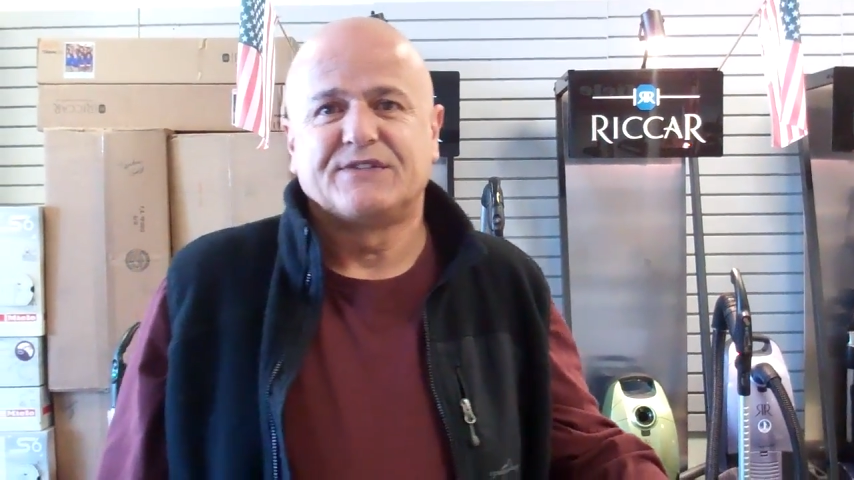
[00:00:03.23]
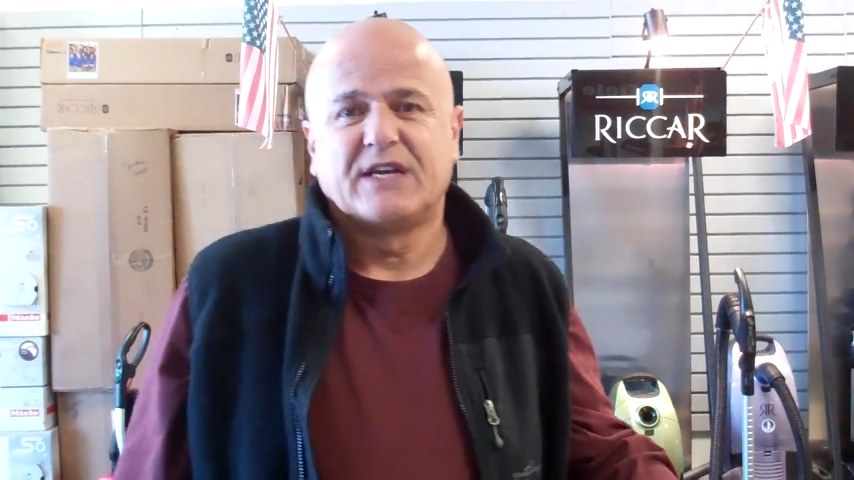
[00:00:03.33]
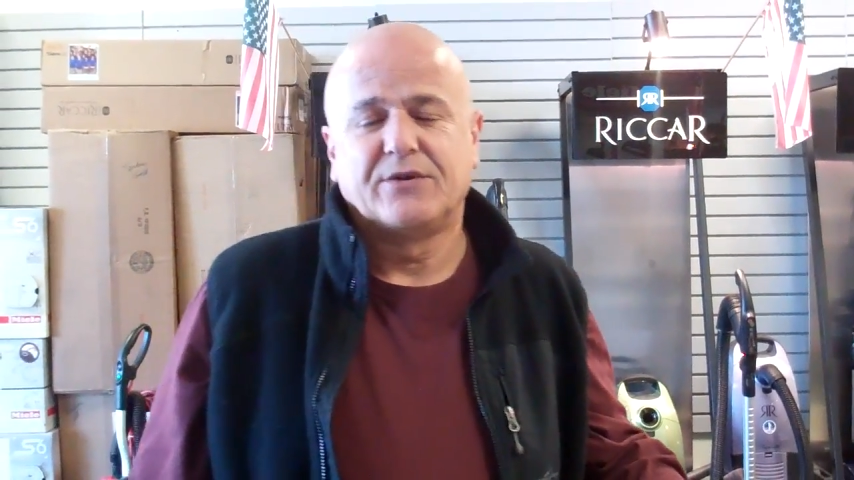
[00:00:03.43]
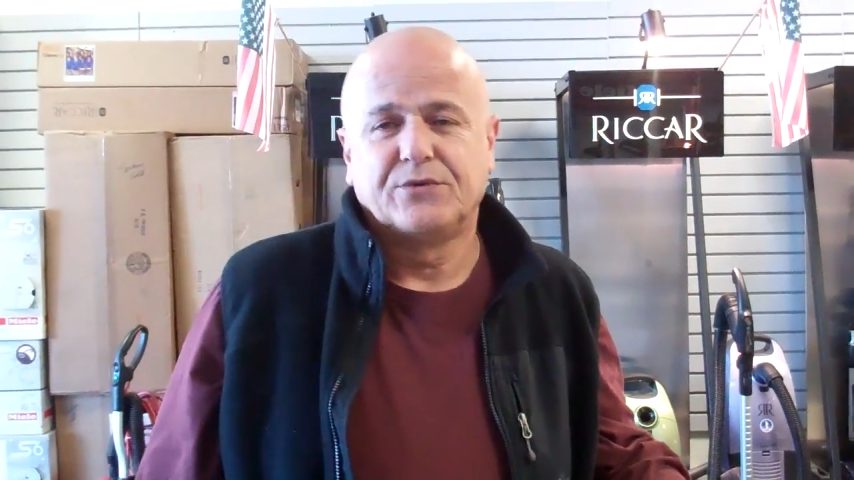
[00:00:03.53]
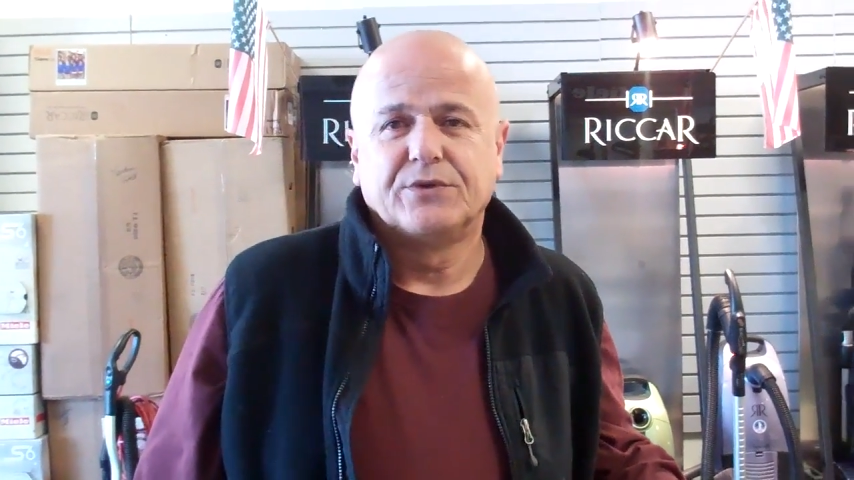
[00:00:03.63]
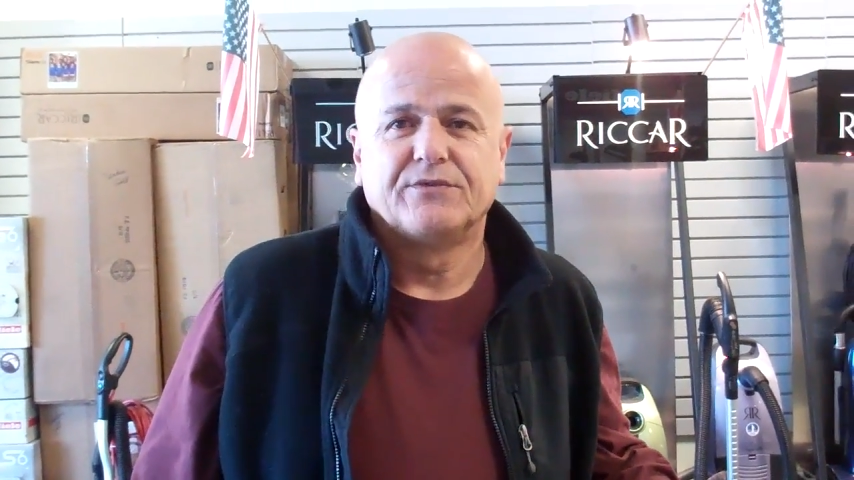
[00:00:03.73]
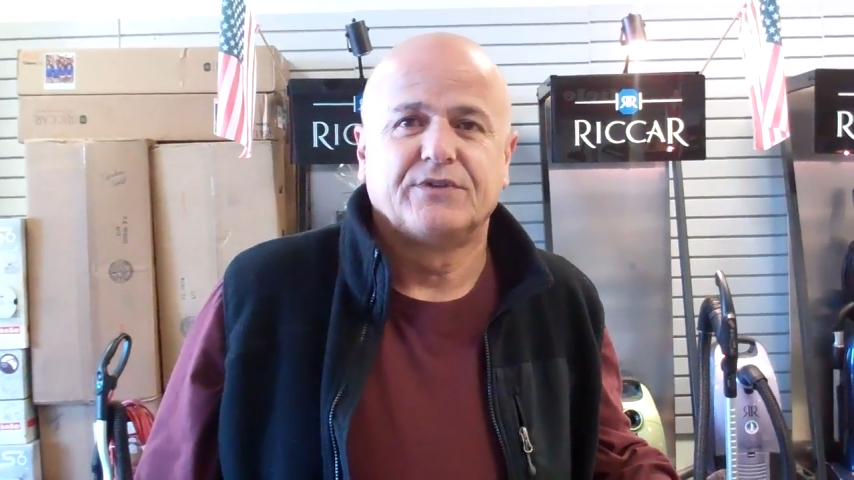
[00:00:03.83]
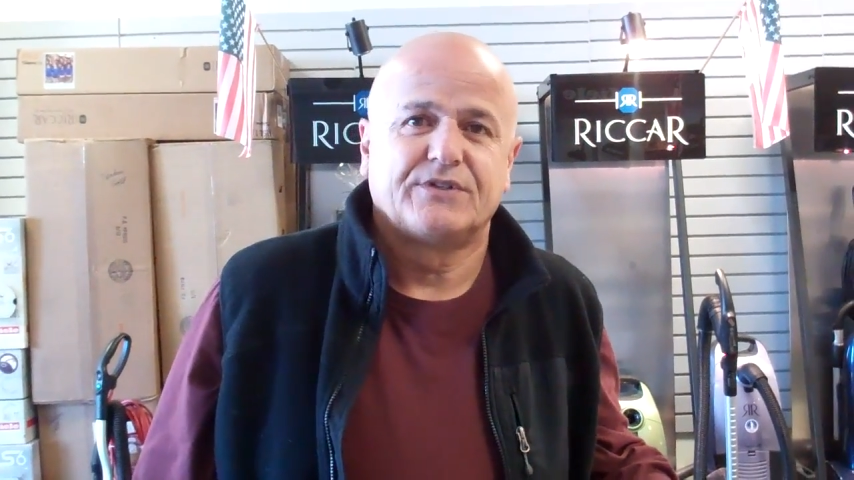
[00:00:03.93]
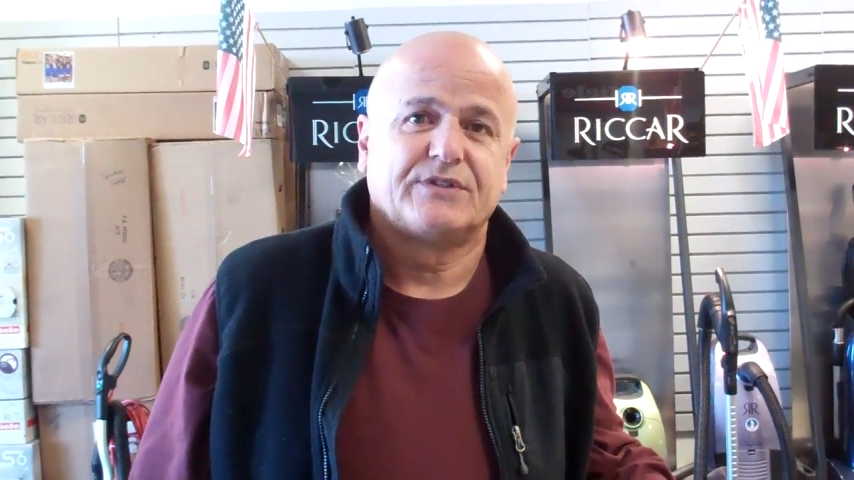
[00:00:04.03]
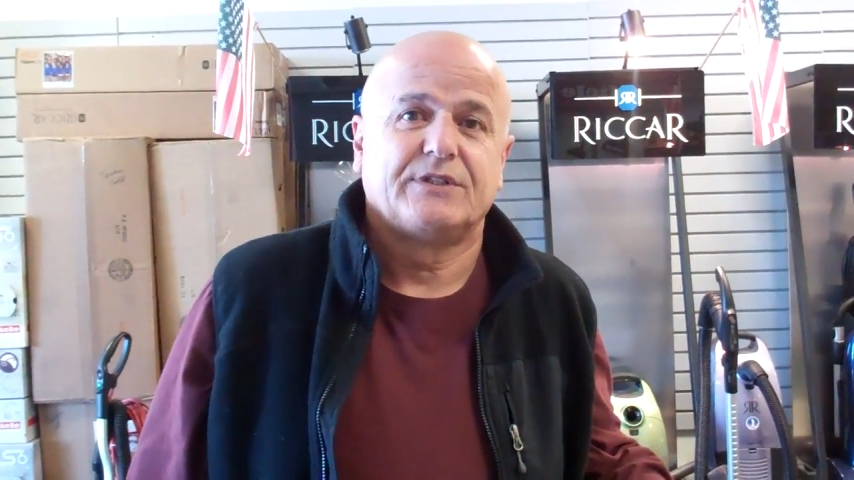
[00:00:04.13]
South
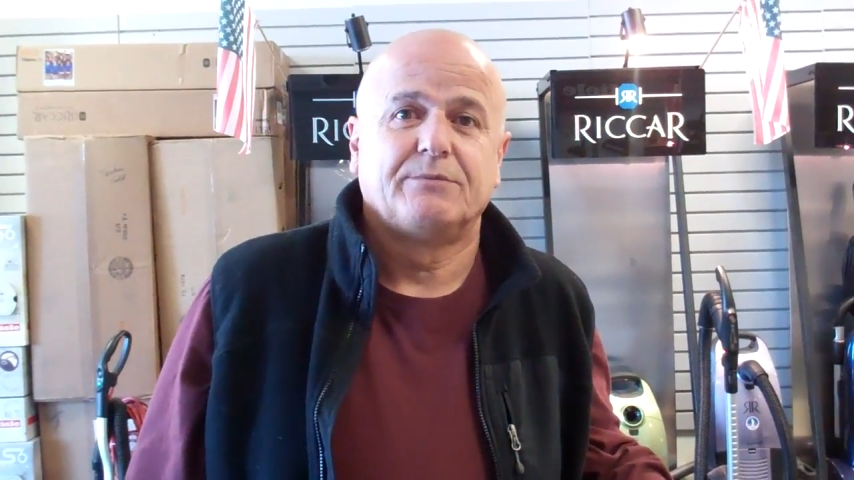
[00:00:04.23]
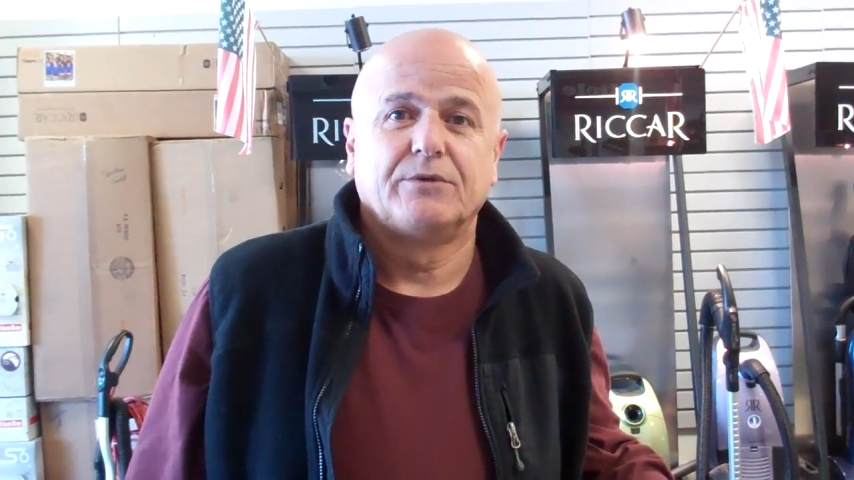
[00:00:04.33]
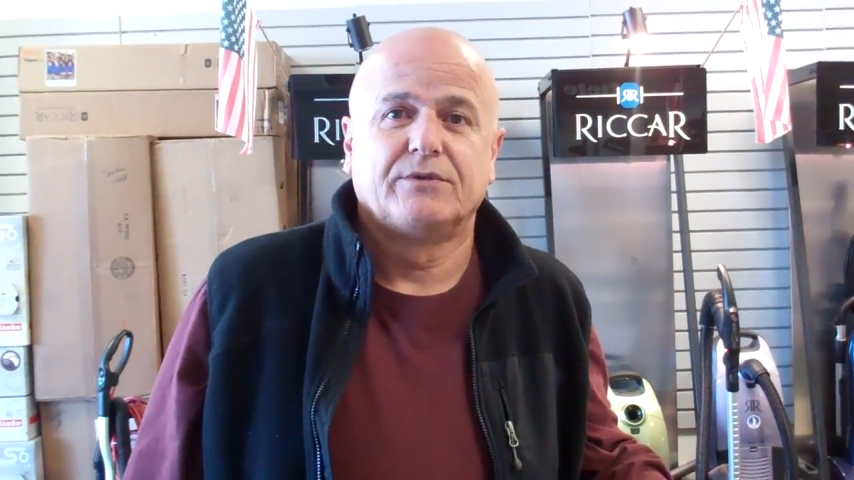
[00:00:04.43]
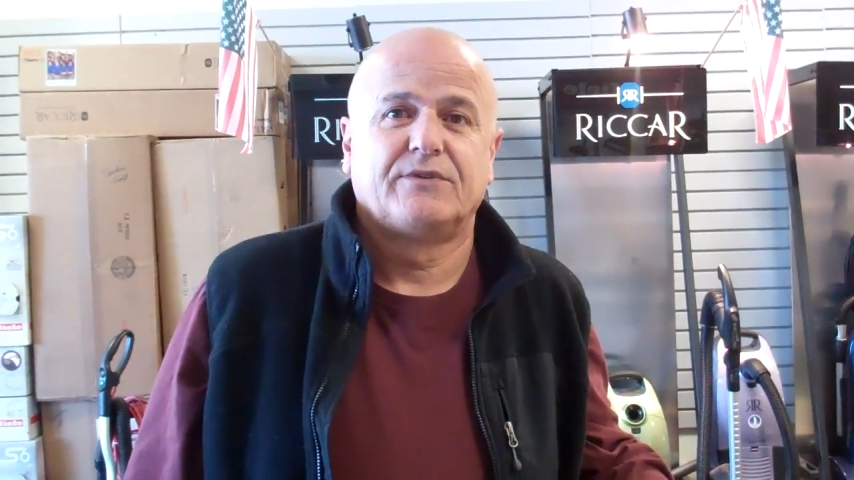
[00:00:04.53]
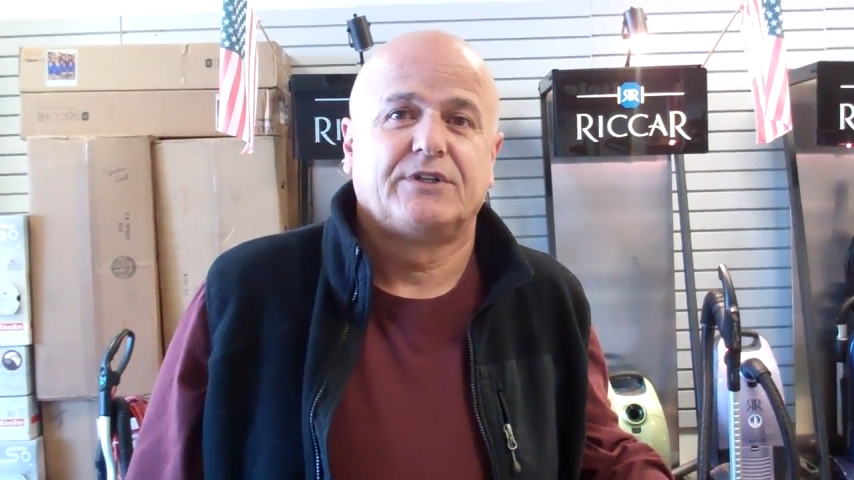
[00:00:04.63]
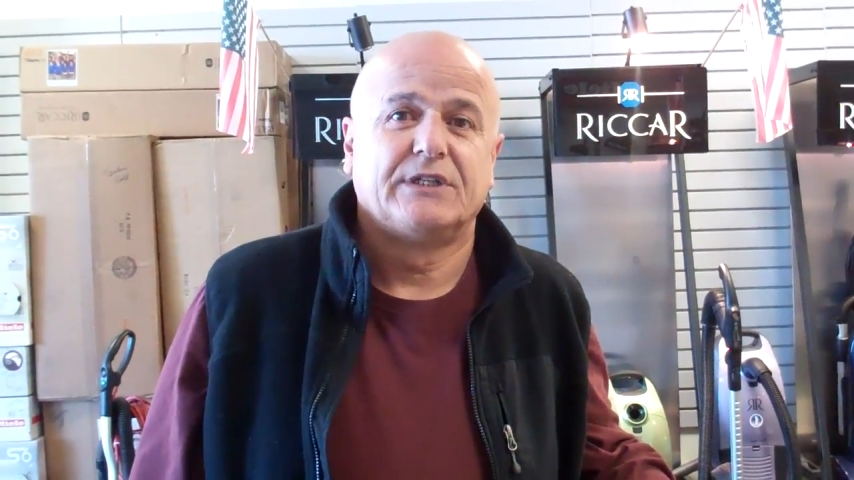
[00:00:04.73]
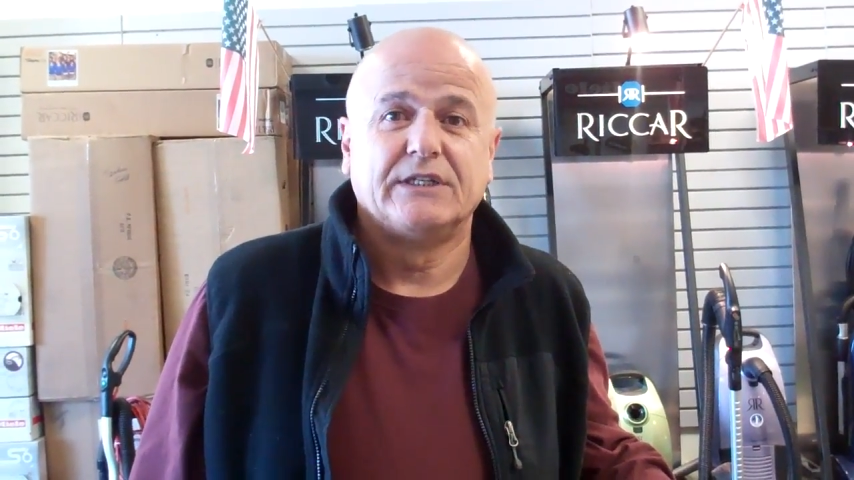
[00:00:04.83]
University Boulevard